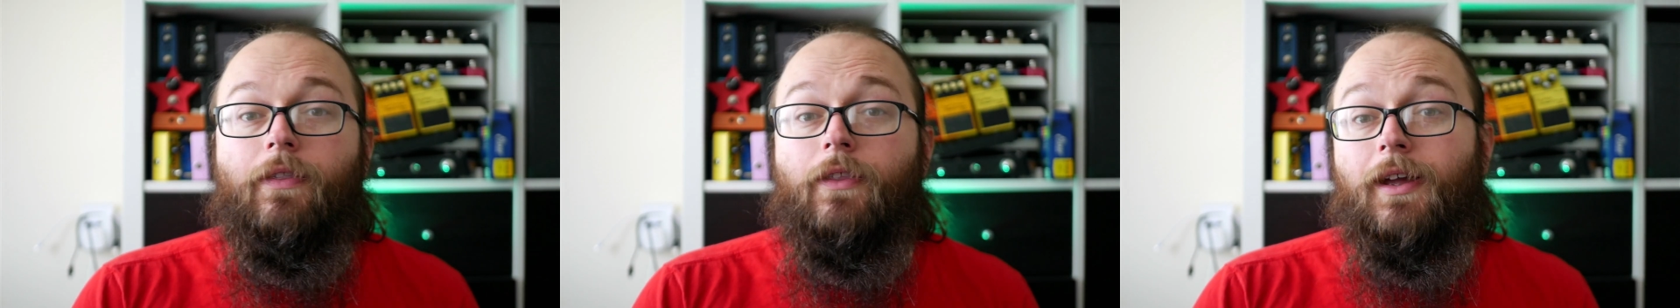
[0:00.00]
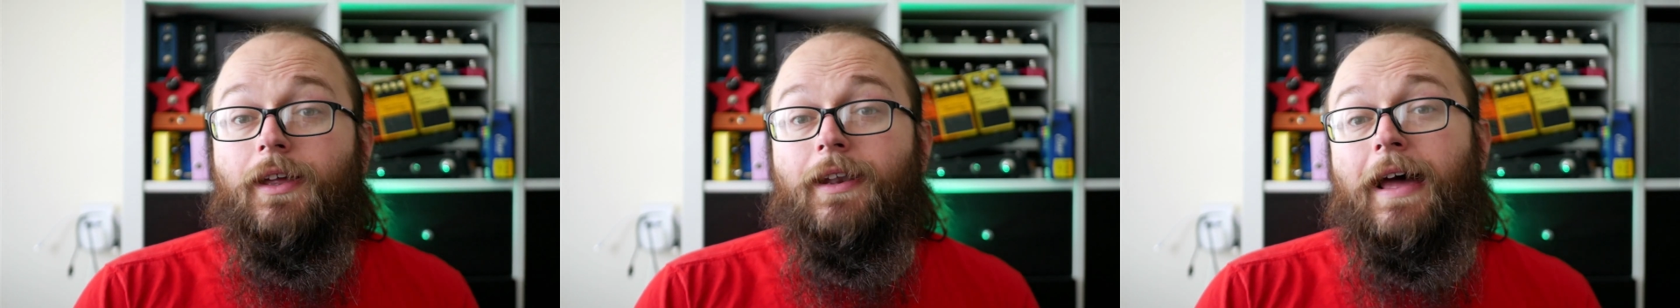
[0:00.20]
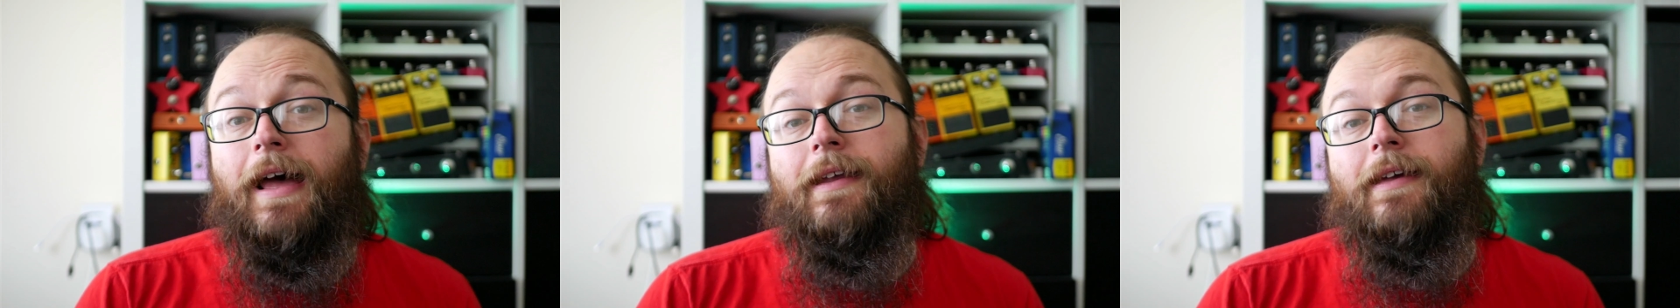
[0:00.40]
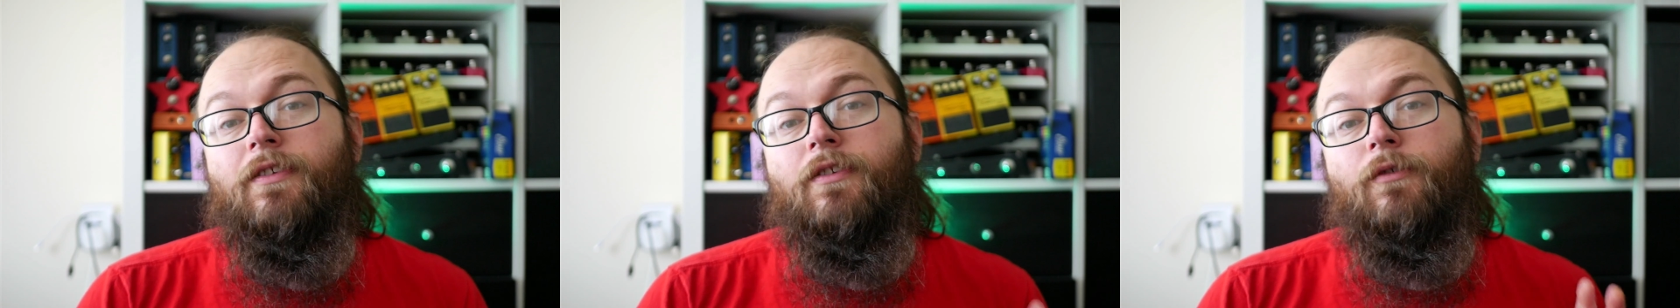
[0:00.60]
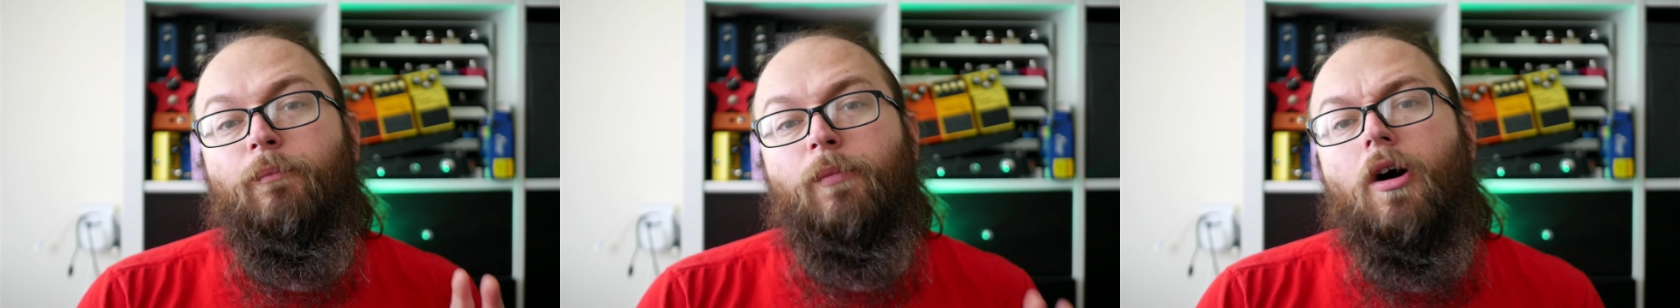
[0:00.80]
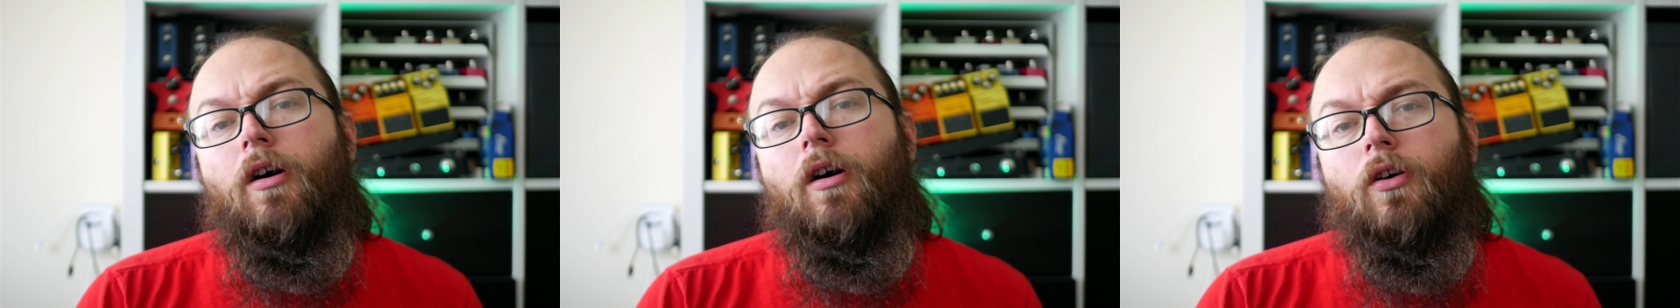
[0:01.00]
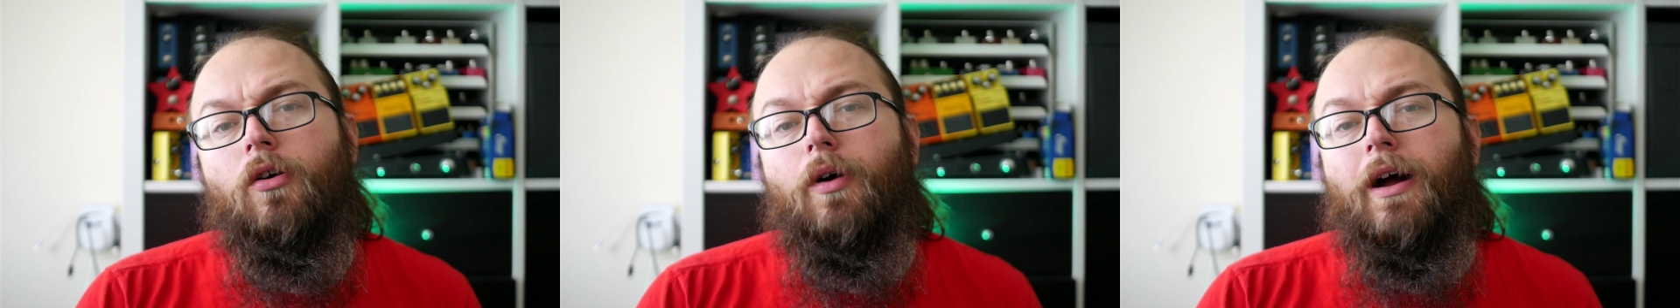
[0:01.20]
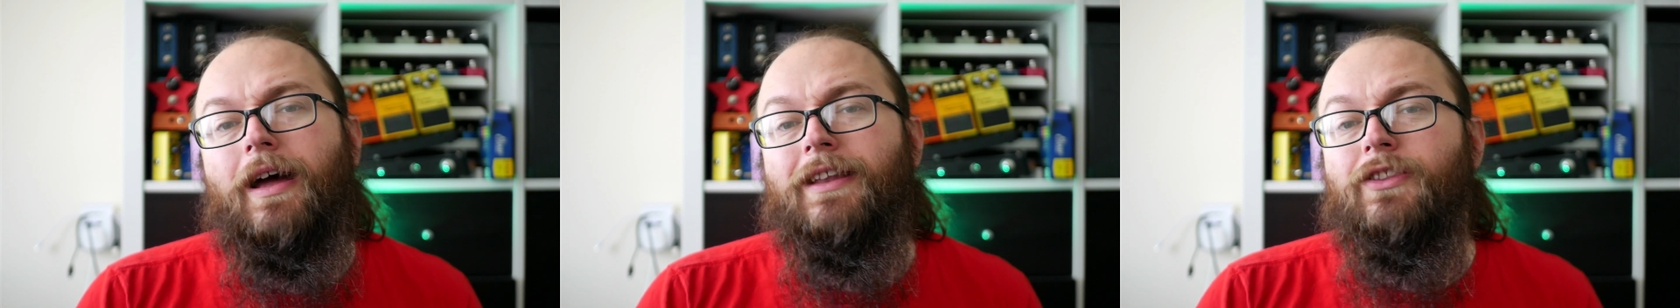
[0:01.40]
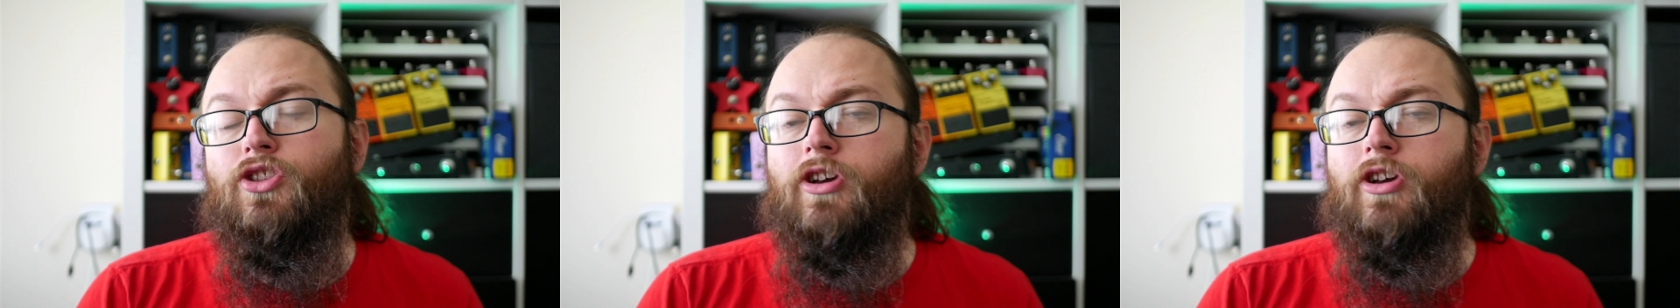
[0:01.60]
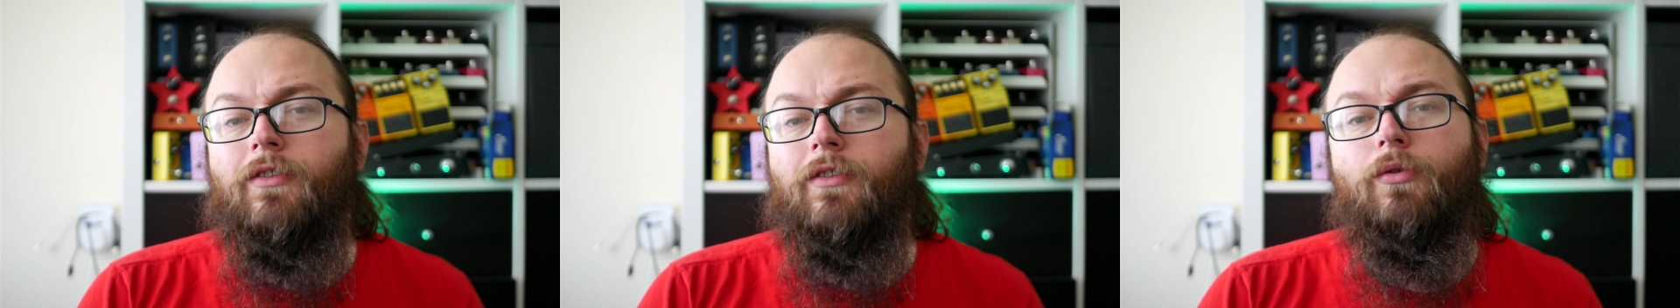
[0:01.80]
that can add a sparkle and
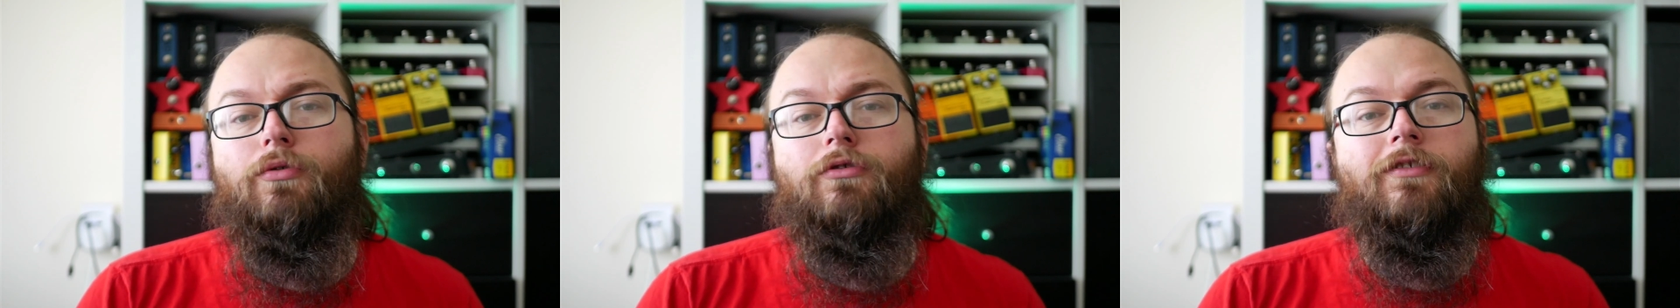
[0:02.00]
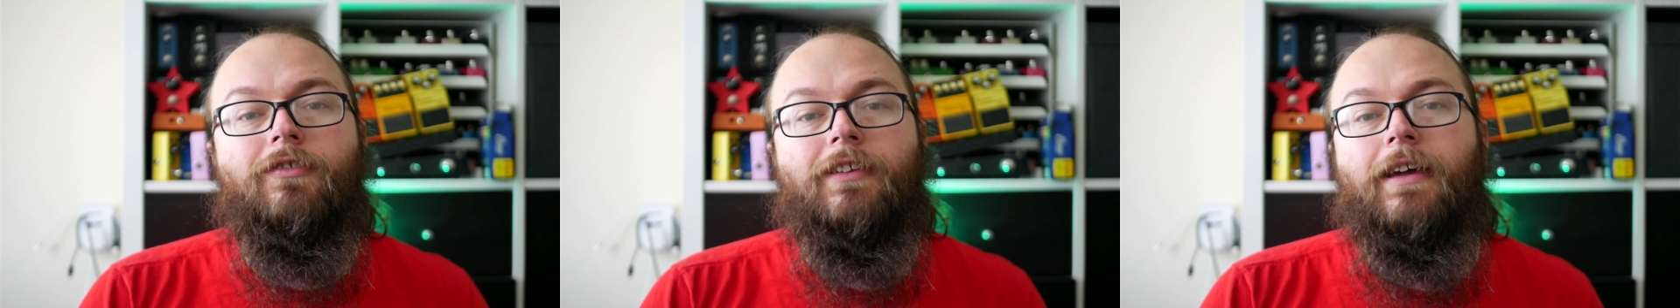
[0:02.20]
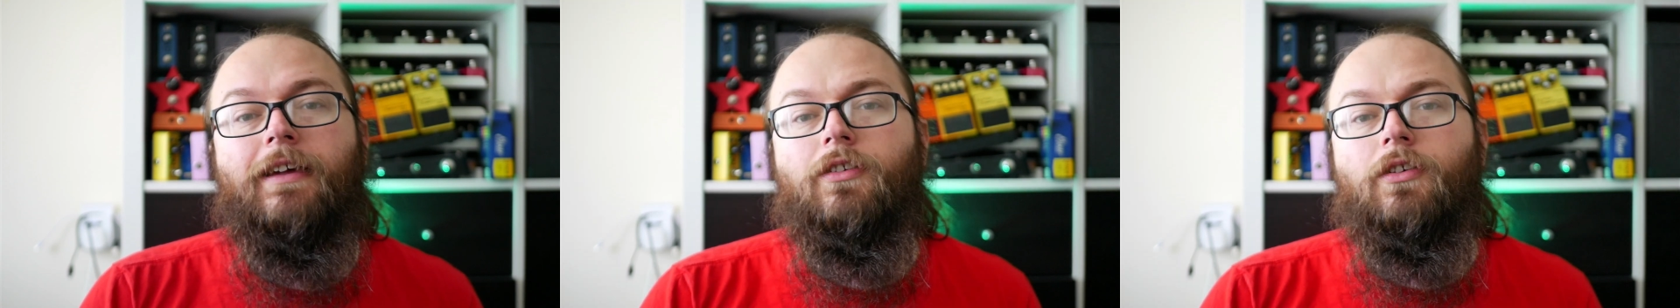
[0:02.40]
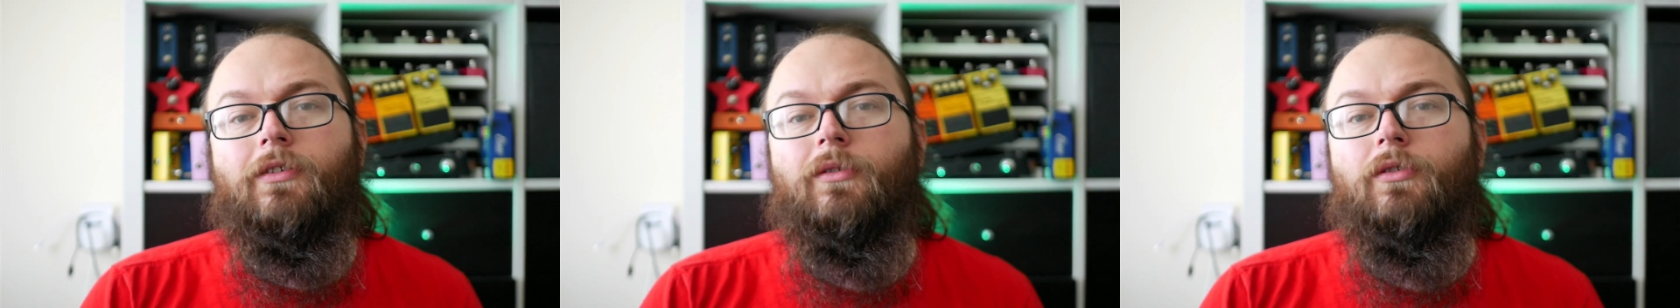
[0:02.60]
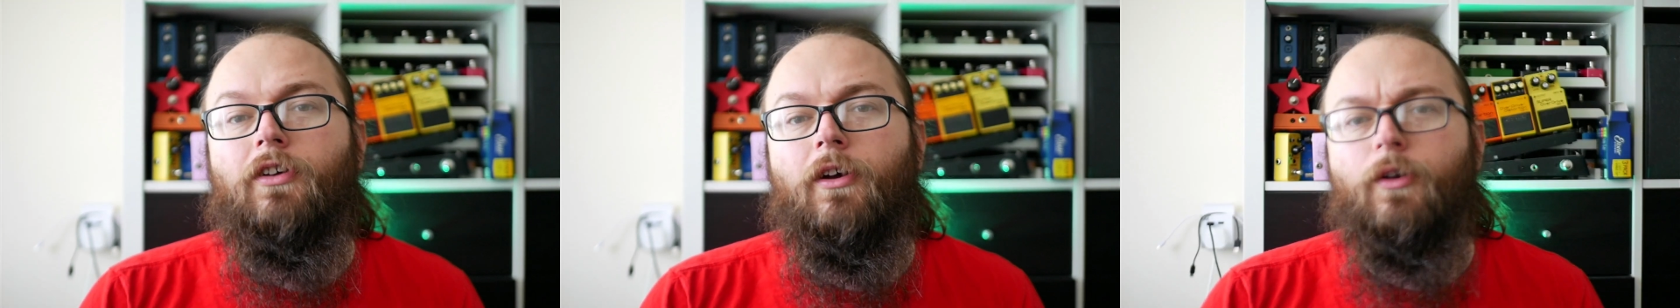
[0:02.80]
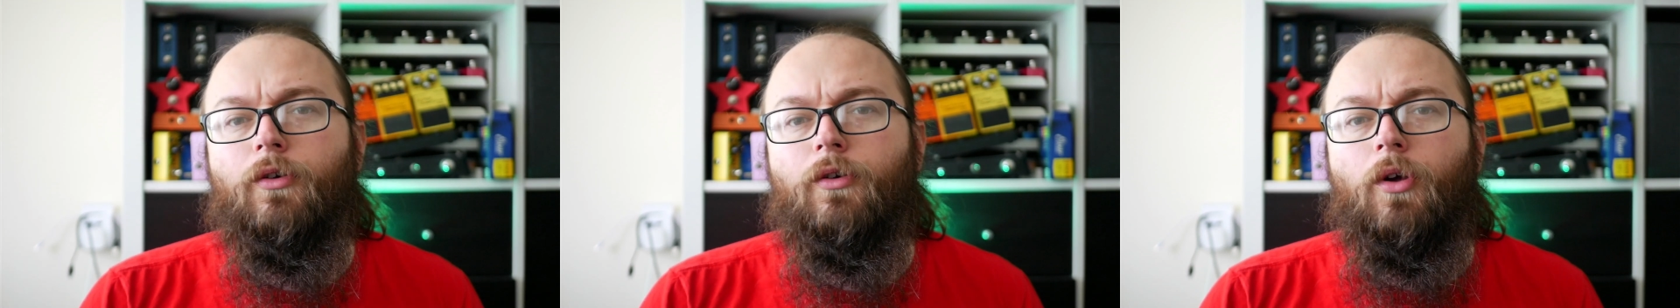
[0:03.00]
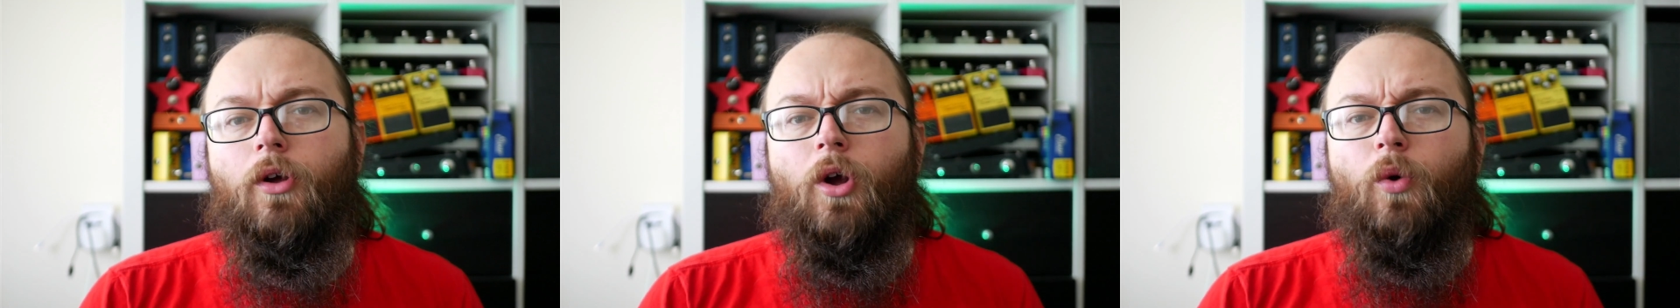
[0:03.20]
gentle sustain to your tone